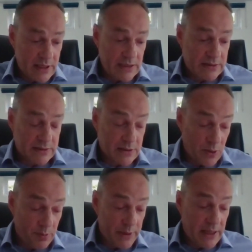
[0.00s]
is
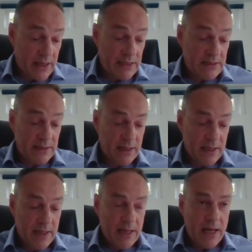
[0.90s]
complicated,
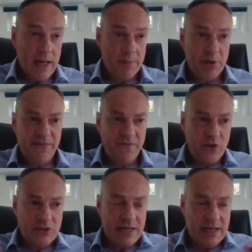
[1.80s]
but if
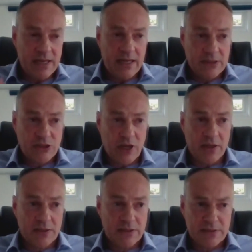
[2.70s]
you take it in
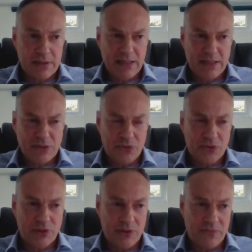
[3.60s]
chunks, it's
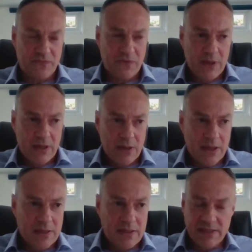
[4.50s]
sort of
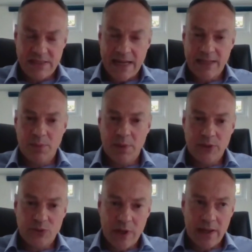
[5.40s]
understandable
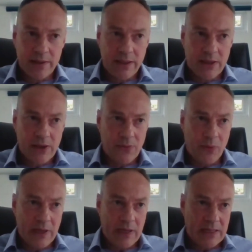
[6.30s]
as well.
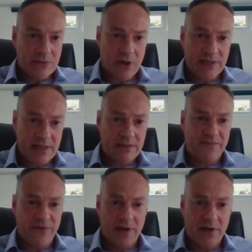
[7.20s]
We need to
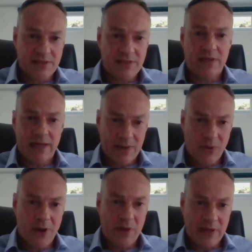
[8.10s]
identify and articulate
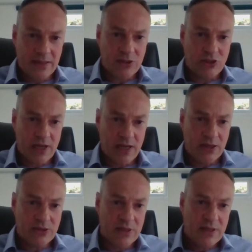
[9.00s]
why we need the
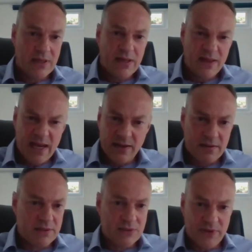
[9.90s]
change, then
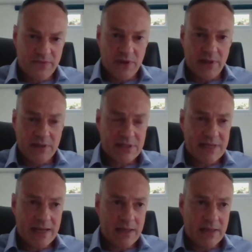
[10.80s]
sort of
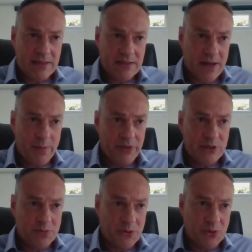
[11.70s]
understand the design
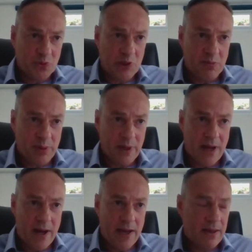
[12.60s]
principles we want to
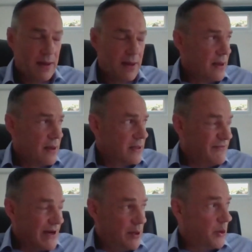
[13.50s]
apply,
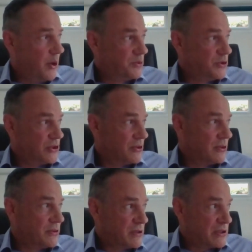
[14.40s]
develop
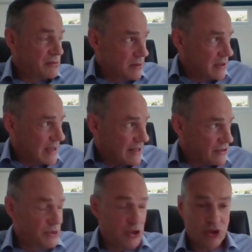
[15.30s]
options, get
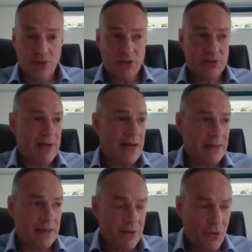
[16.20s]
some assurance around
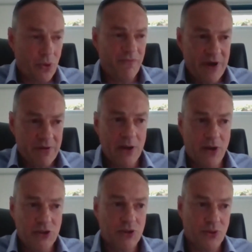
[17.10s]
it. They're all very
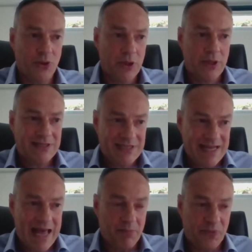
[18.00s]
logical
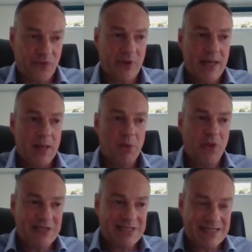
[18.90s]
steps, but
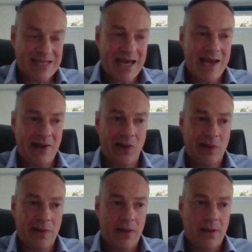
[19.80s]
the
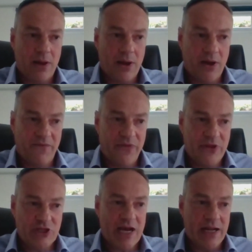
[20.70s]
scale of the
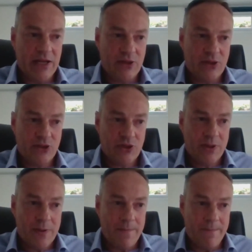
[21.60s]
challenge
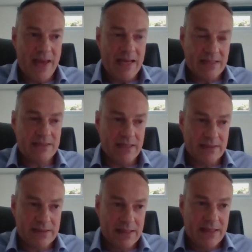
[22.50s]
makes it,